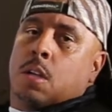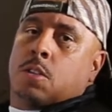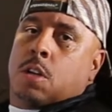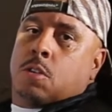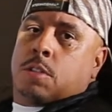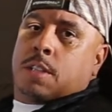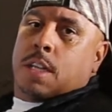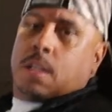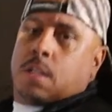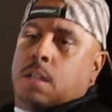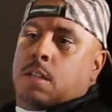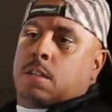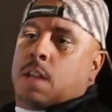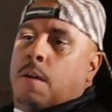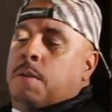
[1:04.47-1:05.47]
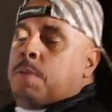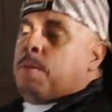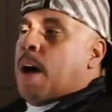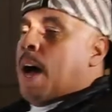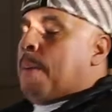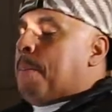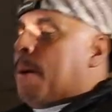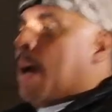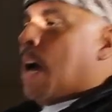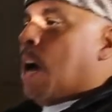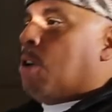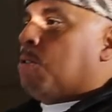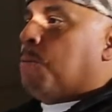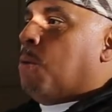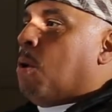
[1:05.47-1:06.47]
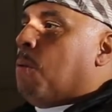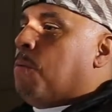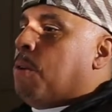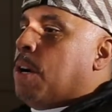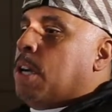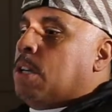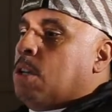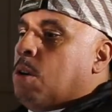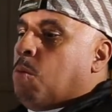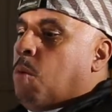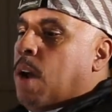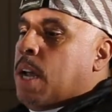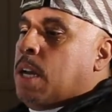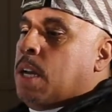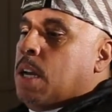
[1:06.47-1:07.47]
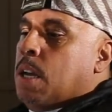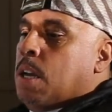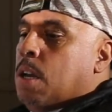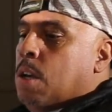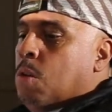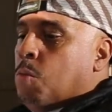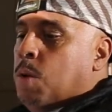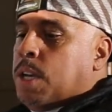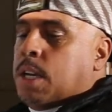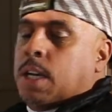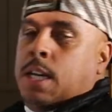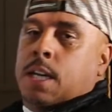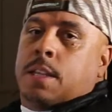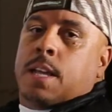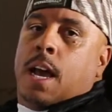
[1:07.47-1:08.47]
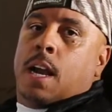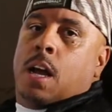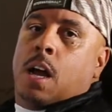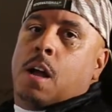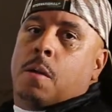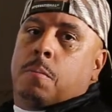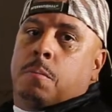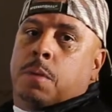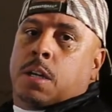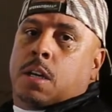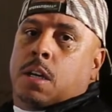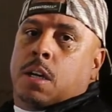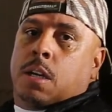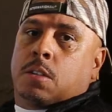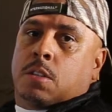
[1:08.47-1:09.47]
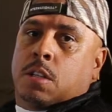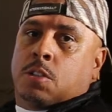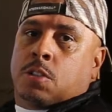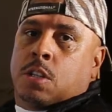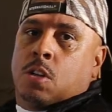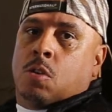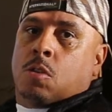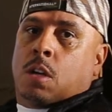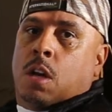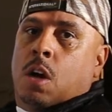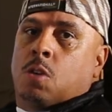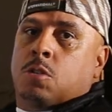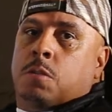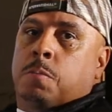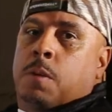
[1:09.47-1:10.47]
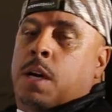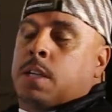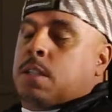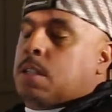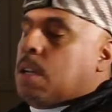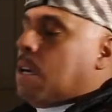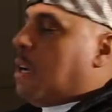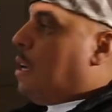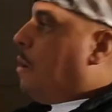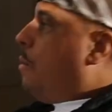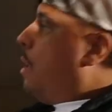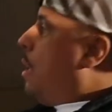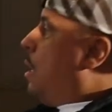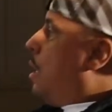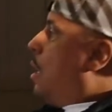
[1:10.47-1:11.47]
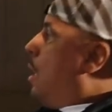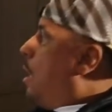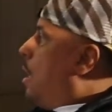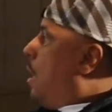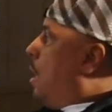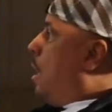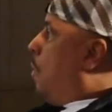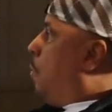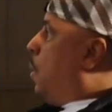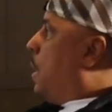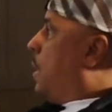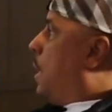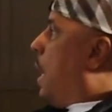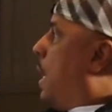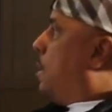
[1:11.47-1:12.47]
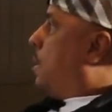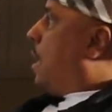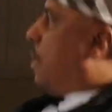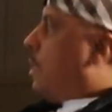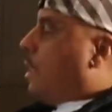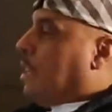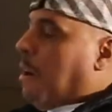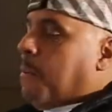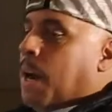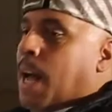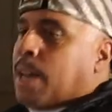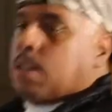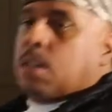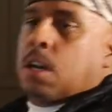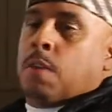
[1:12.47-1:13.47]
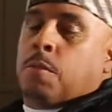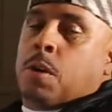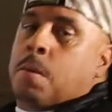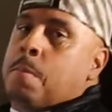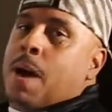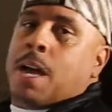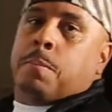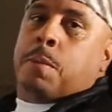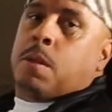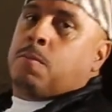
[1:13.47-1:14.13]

So 60 to 75 miles for a very good rate, we can eat that up because it's still close, but if we take something coming out of Denver, it might be